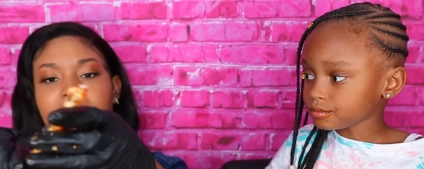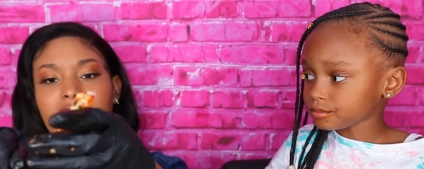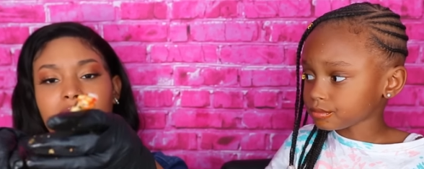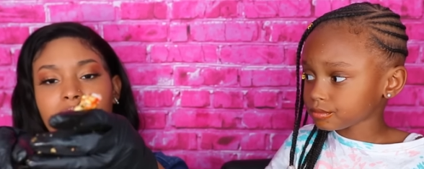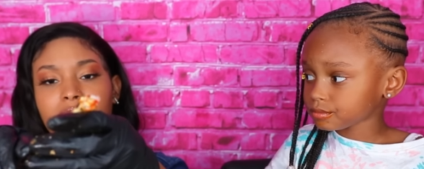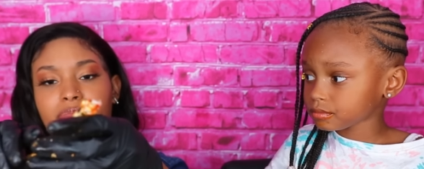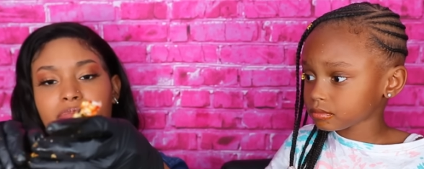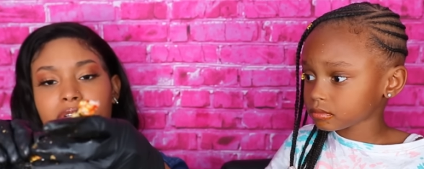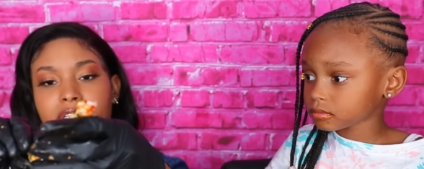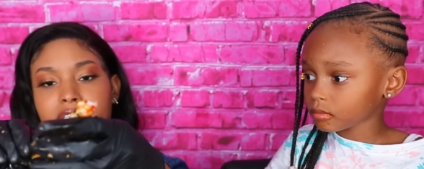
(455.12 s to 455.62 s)

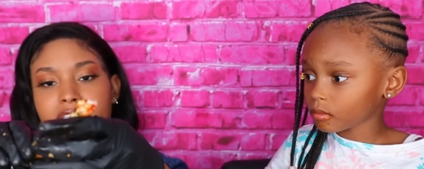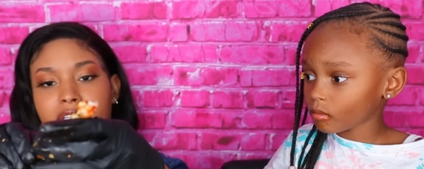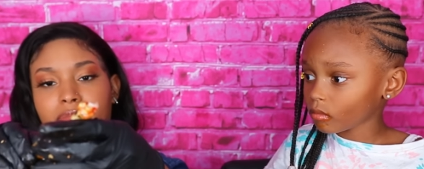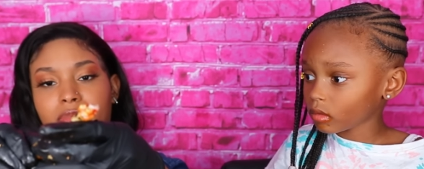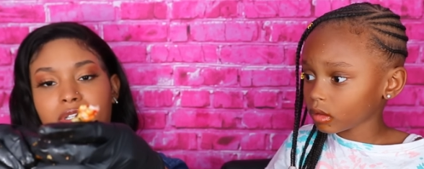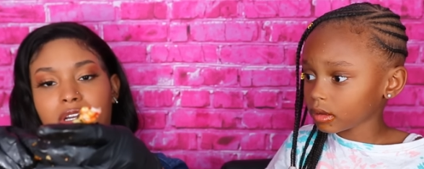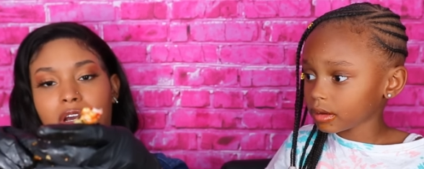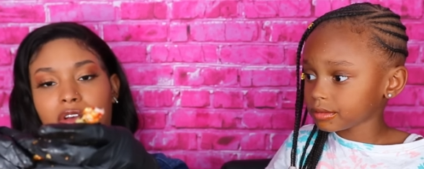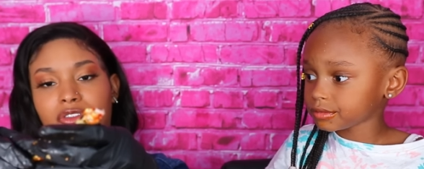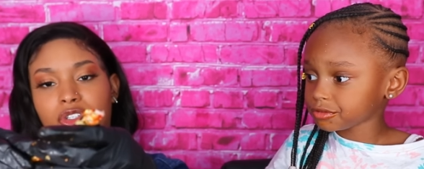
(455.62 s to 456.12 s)
Speaker 1: Daddy be
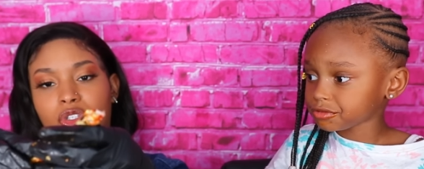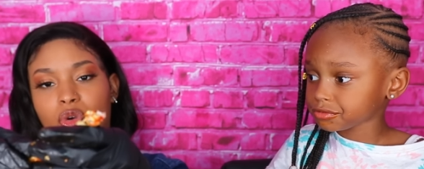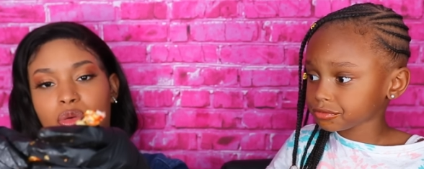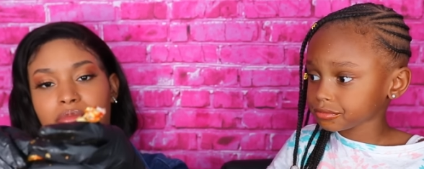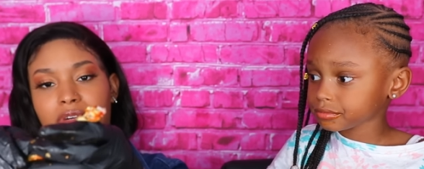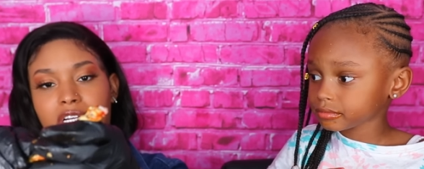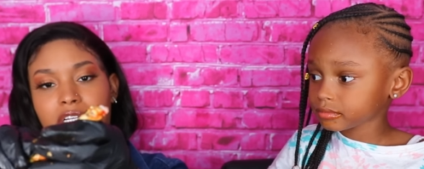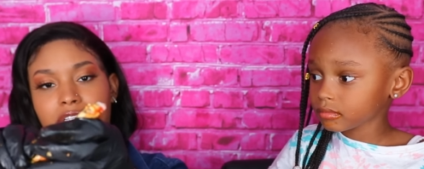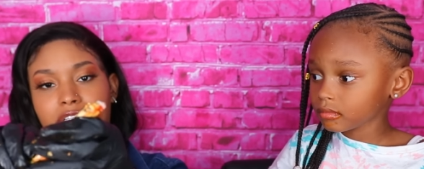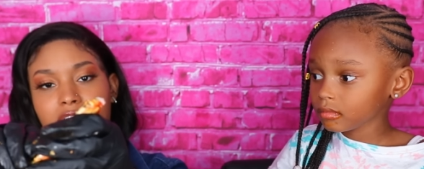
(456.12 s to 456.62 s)
pissing me off
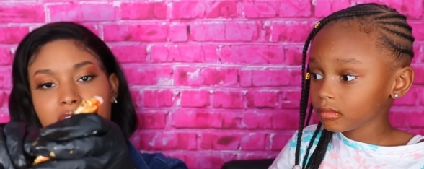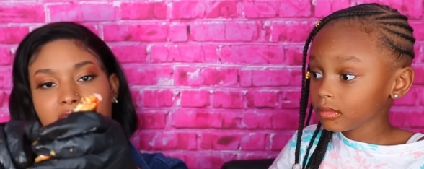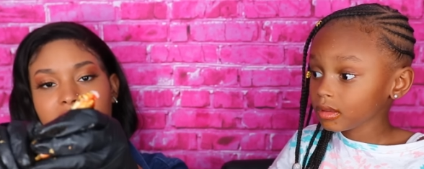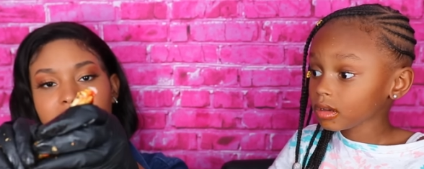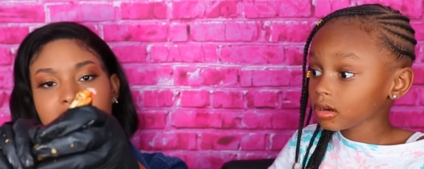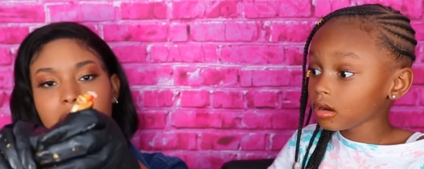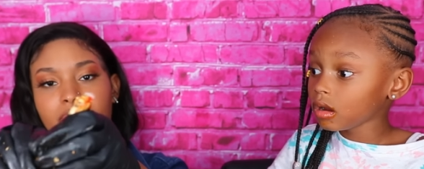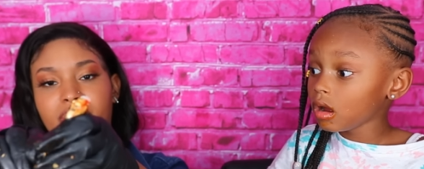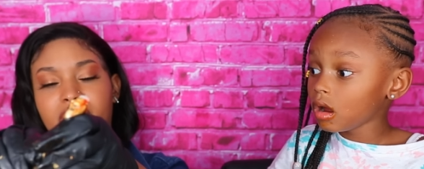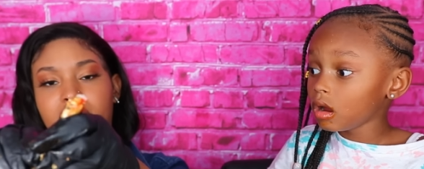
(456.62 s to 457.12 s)
so much.
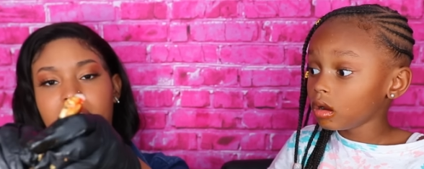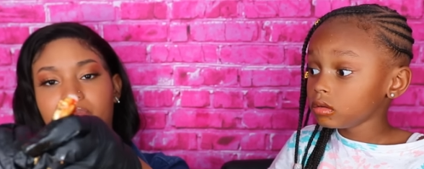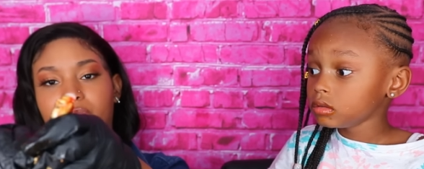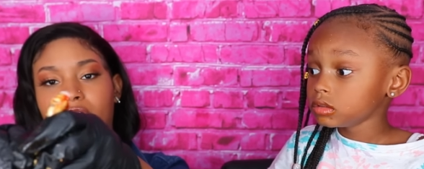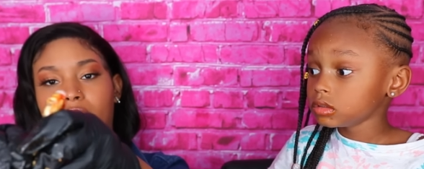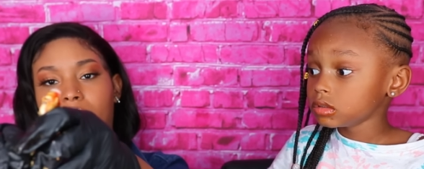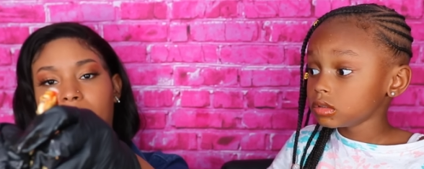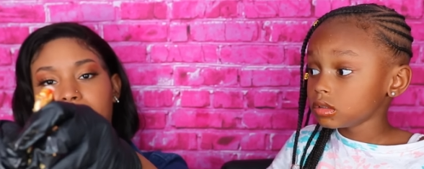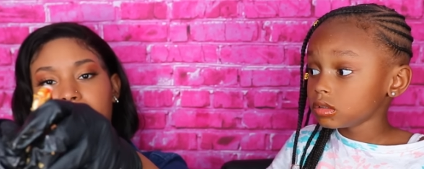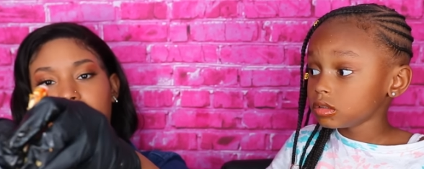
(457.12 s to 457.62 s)
Like, he pissed
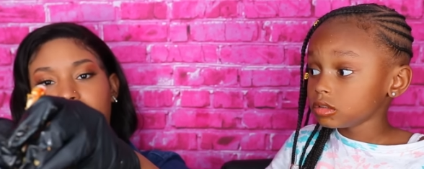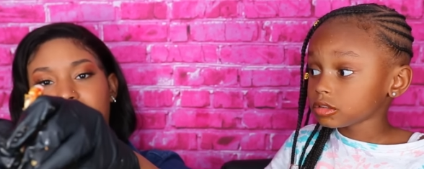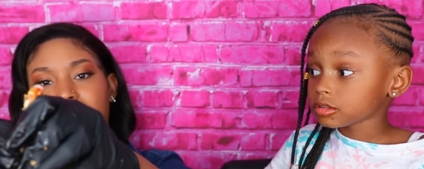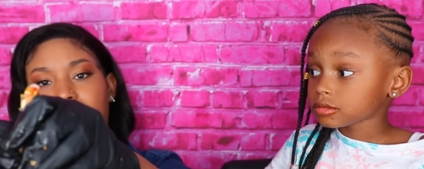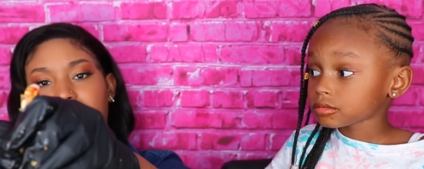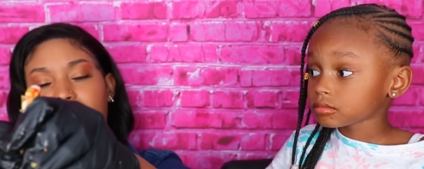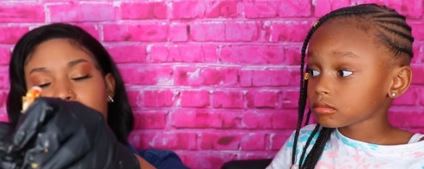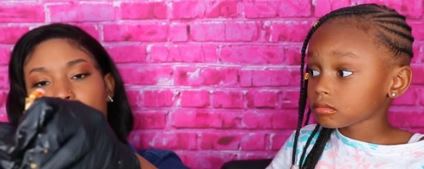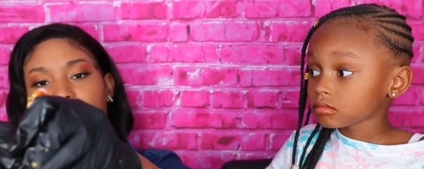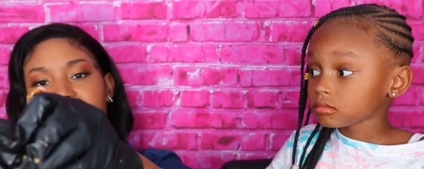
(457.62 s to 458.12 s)
me off.
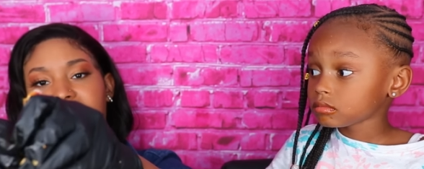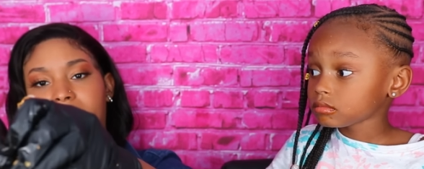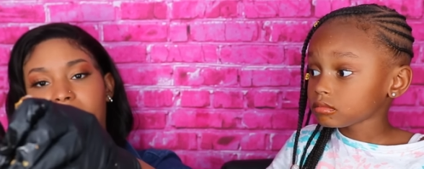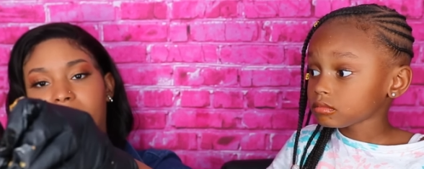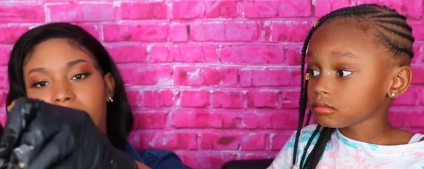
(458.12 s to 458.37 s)
Sometimes I wake